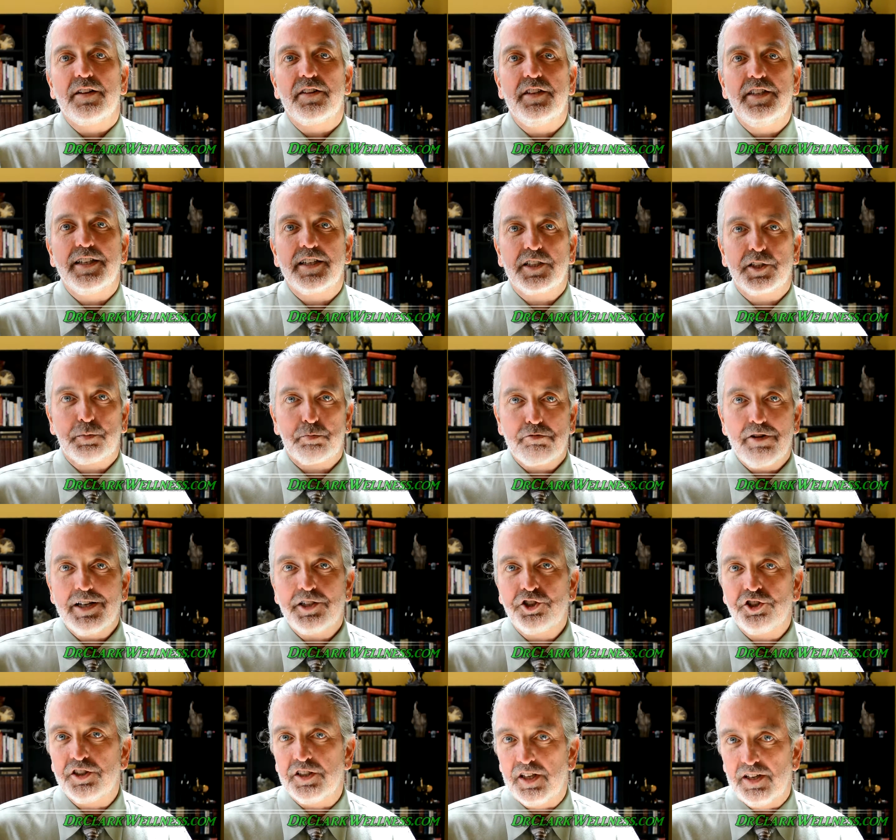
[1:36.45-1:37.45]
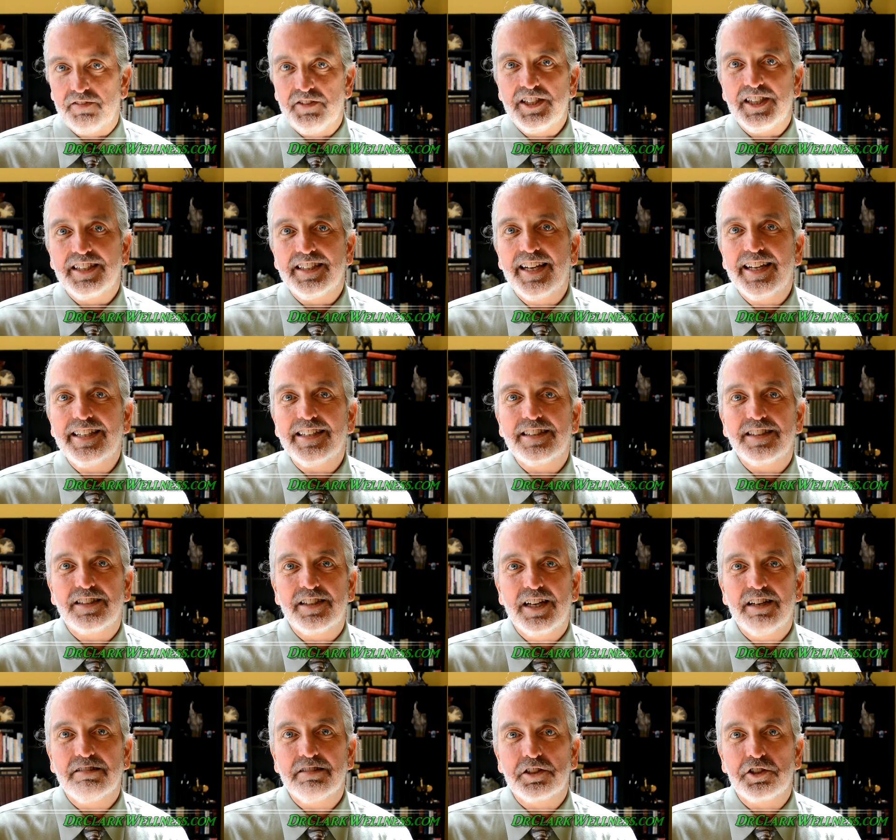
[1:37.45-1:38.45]
the expression of the innate
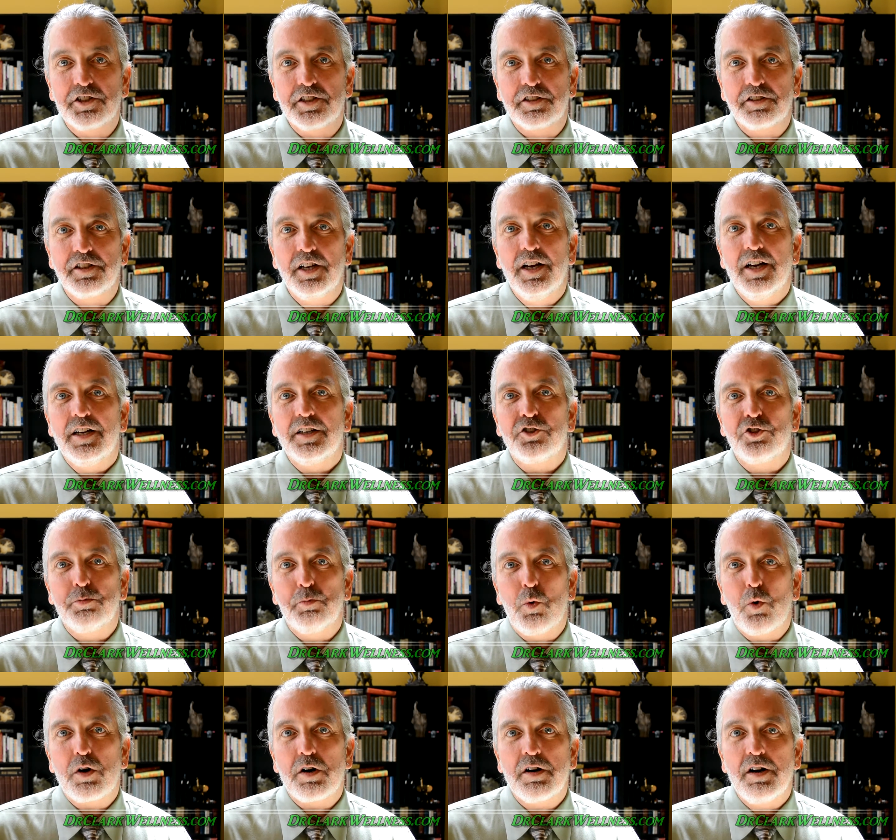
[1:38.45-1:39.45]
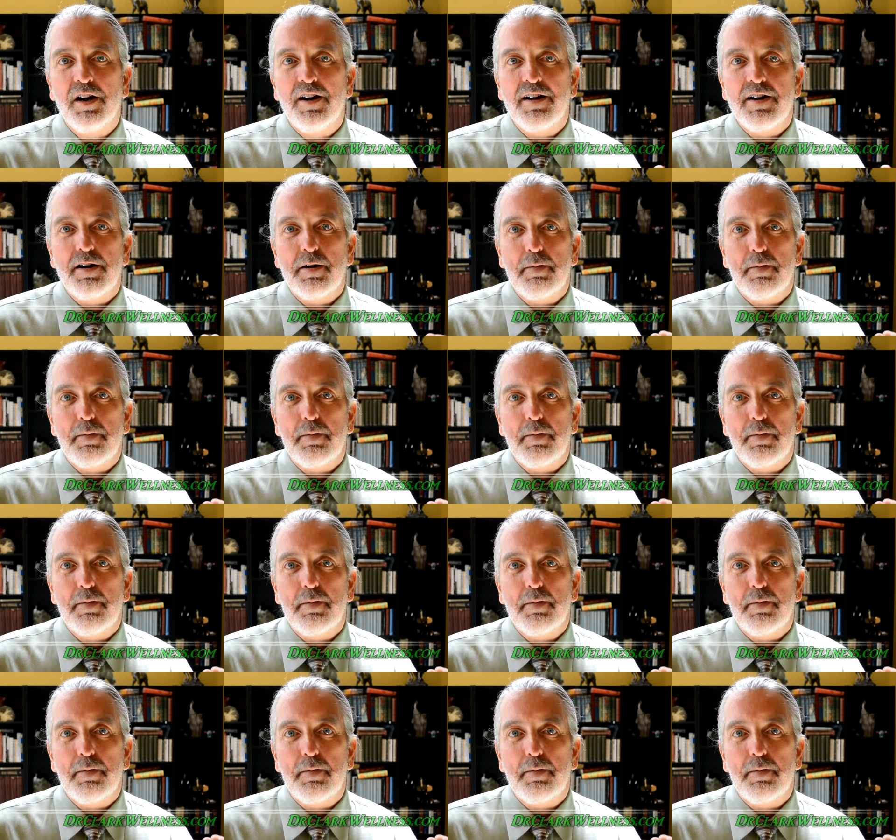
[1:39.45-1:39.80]
intelligence to more